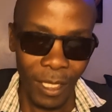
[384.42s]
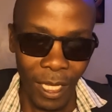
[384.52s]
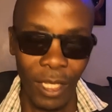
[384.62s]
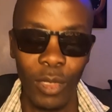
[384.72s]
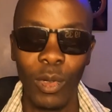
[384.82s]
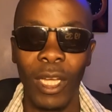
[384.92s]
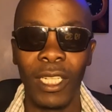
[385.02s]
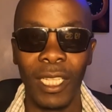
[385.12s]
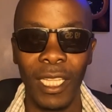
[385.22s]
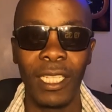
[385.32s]
Thank you,
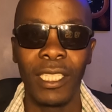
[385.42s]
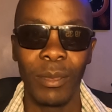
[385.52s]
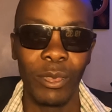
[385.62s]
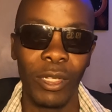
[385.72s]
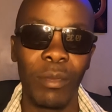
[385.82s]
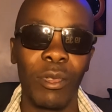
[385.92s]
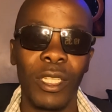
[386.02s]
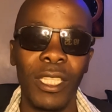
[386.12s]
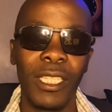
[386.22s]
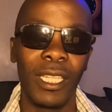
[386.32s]
and kindly subscribe to
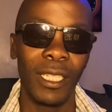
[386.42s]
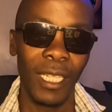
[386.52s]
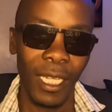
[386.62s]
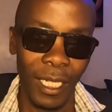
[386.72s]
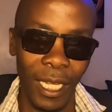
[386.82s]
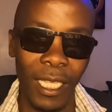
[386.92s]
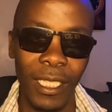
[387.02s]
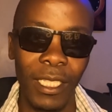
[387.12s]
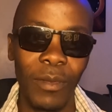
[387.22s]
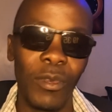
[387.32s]
this channel and
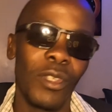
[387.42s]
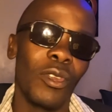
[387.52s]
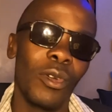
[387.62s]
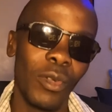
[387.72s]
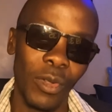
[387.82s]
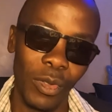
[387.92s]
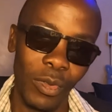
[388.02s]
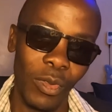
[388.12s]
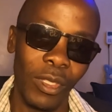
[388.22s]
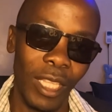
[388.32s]
like this video.
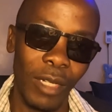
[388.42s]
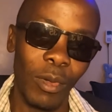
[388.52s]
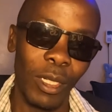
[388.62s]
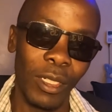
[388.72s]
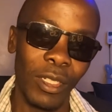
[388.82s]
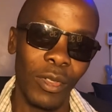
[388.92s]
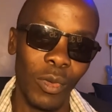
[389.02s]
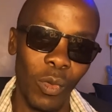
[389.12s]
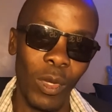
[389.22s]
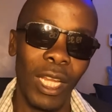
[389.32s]
That one
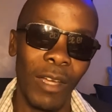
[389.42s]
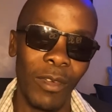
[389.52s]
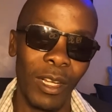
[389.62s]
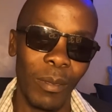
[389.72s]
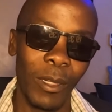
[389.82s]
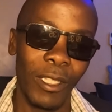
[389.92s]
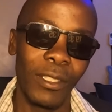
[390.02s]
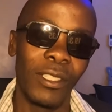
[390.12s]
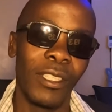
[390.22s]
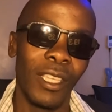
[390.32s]
will have helped
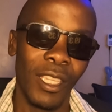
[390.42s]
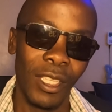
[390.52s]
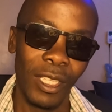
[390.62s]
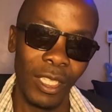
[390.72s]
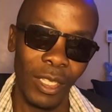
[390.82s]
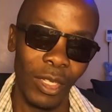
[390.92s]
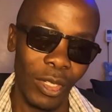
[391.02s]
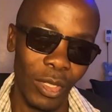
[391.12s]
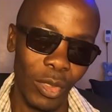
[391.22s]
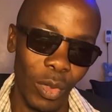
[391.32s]
us.
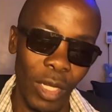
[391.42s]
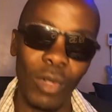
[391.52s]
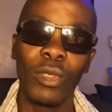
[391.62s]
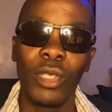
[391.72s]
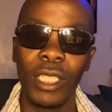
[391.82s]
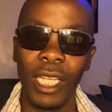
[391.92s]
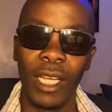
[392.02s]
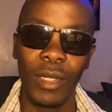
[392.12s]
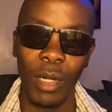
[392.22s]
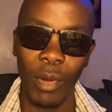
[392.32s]
You can also
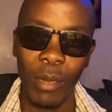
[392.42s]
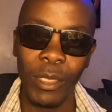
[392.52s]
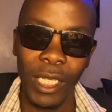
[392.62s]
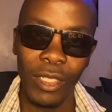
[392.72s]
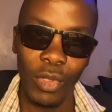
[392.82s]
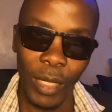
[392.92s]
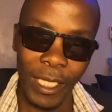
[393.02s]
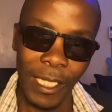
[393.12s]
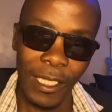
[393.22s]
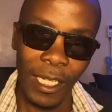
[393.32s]
check out our website,
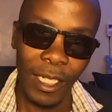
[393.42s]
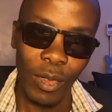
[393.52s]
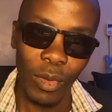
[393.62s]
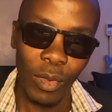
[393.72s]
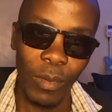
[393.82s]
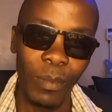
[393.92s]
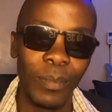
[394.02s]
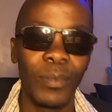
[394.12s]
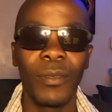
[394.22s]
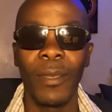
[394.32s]
nyongesasande.com.
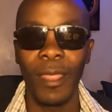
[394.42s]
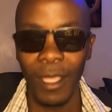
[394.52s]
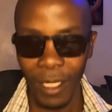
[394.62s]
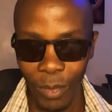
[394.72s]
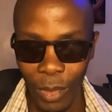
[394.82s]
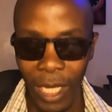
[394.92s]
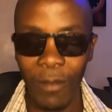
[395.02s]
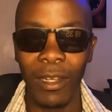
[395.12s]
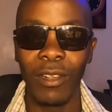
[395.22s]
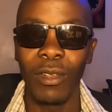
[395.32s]
We
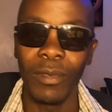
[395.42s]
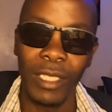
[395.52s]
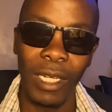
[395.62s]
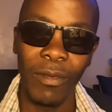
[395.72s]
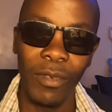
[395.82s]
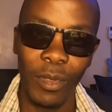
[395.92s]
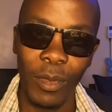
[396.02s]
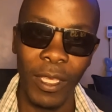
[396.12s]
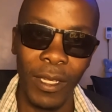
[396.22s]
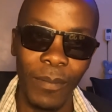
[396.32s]
have a lot of stuff for
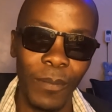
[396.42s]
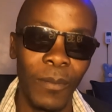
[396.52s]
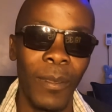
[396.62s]
you there.